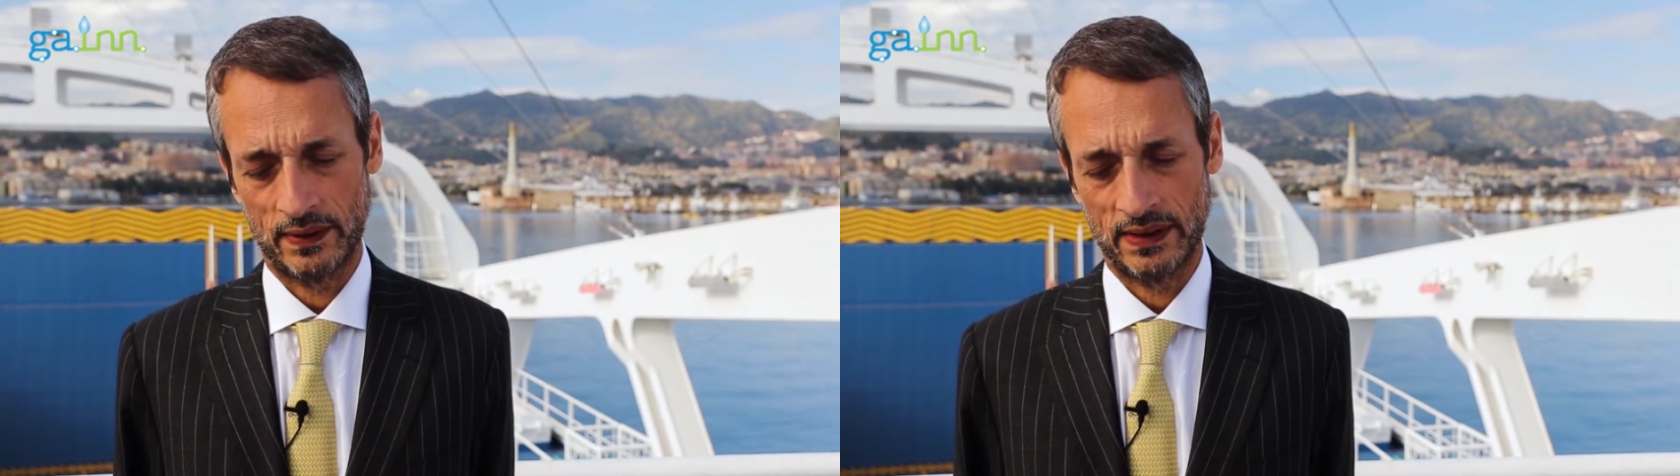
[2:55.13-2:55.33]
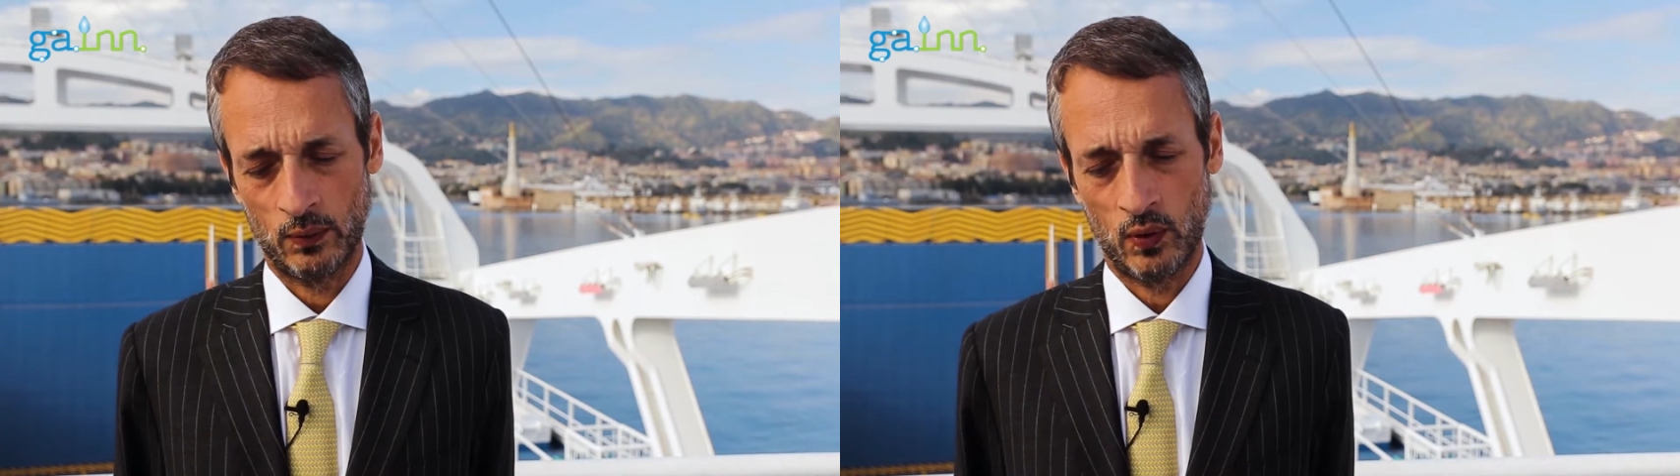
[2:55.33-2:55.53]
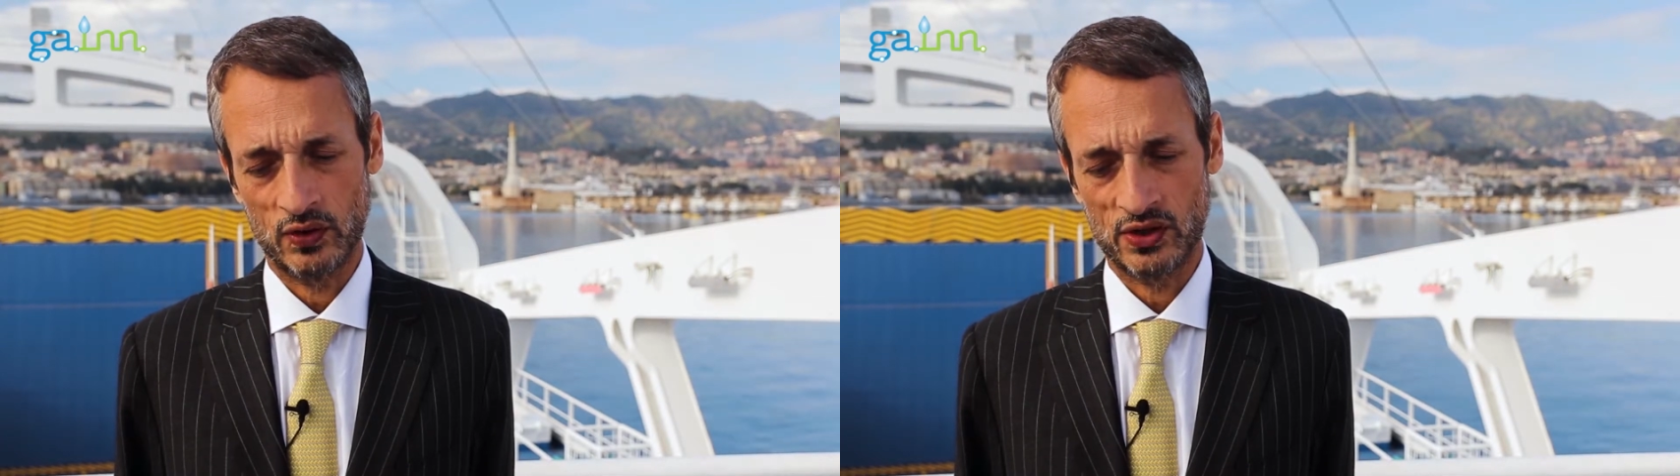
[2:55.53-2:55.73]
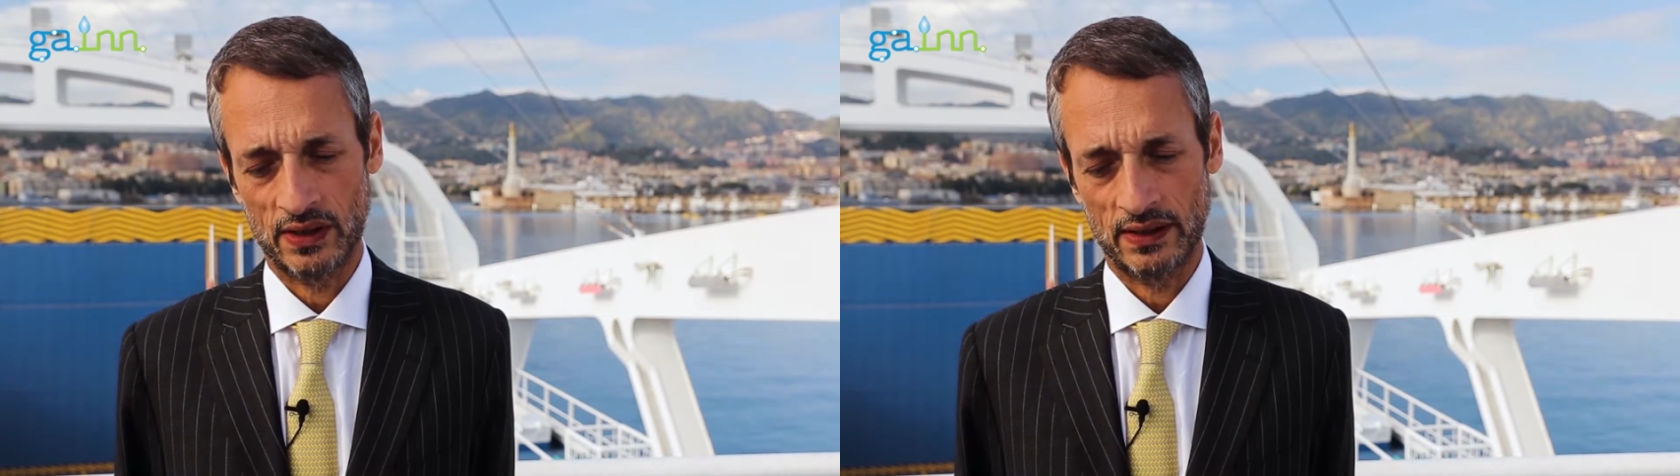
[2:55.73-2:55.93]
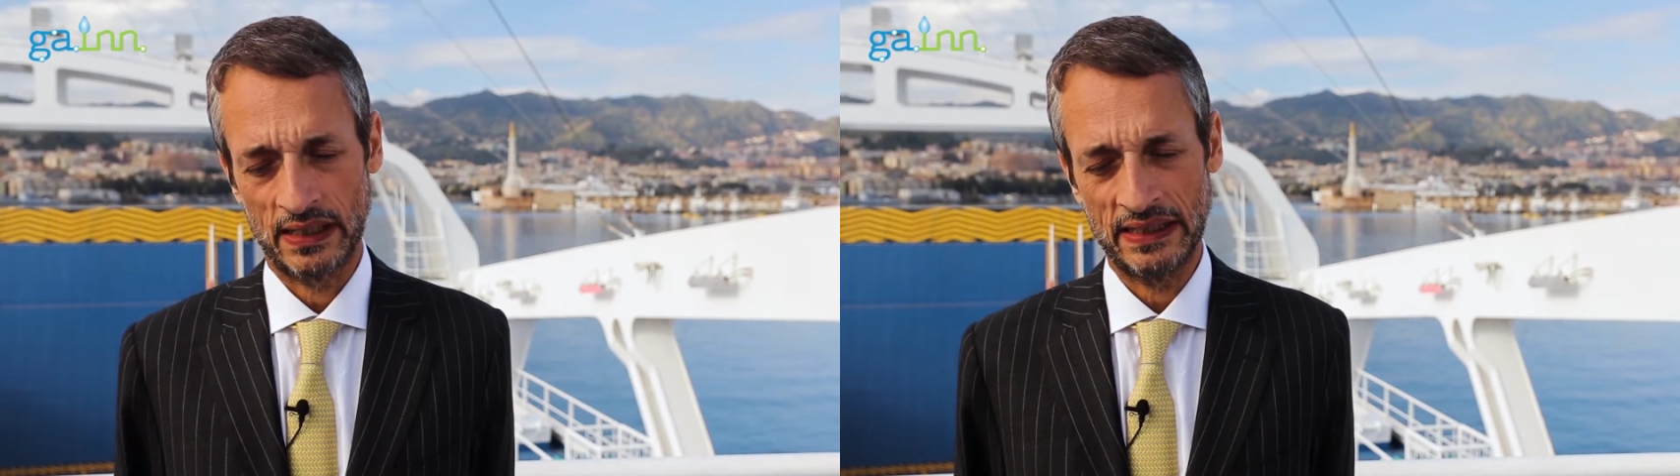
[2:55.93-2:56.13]
there was
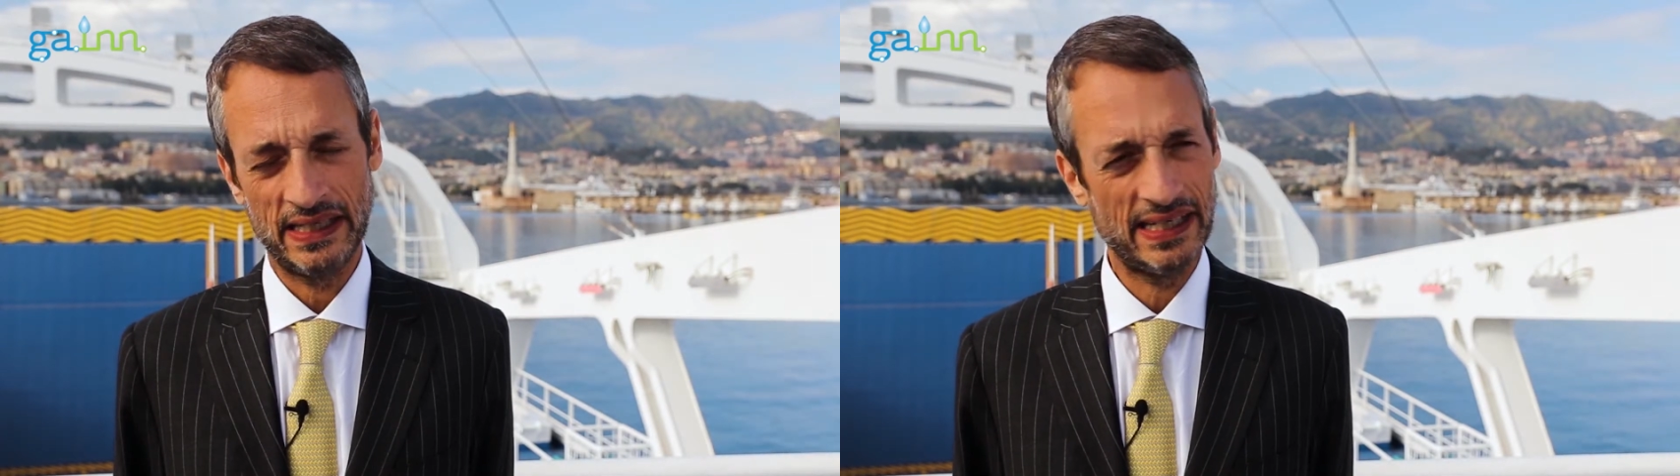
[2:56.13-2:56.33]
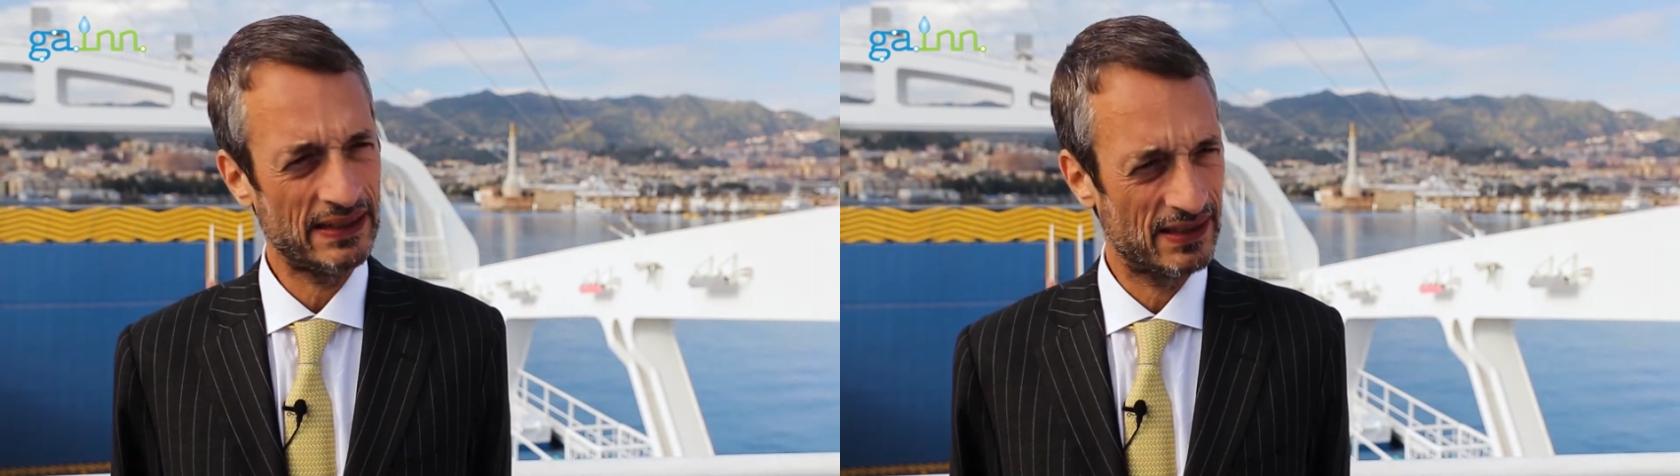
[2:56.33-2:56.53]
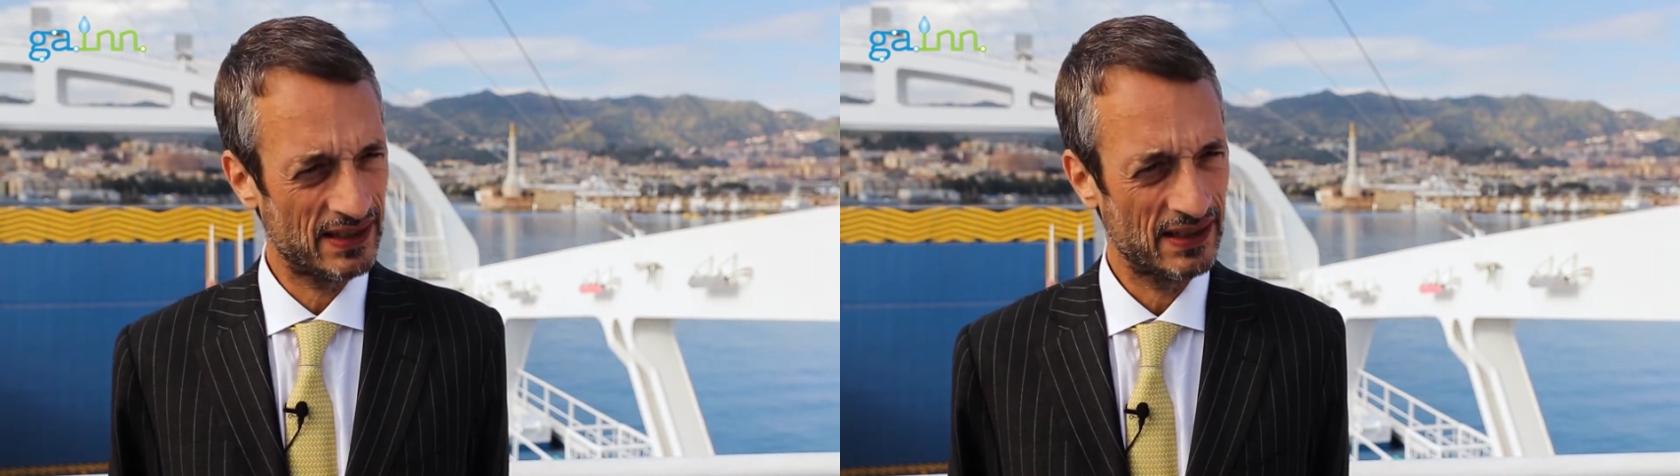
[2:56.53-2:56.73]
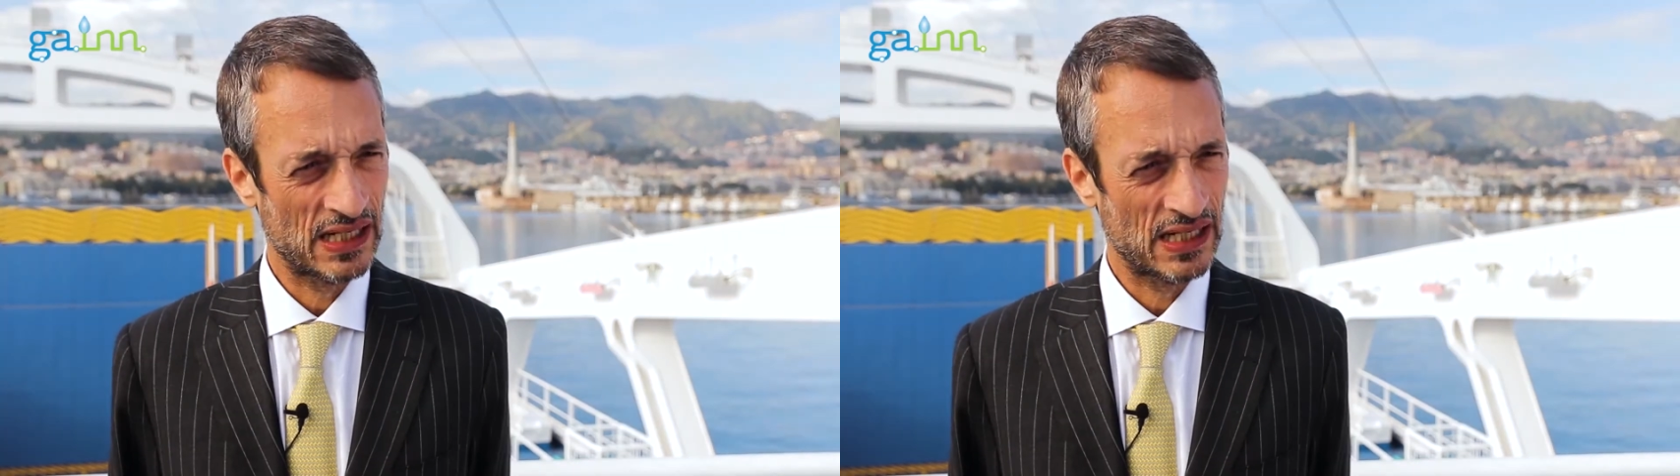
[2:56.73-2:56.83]
a need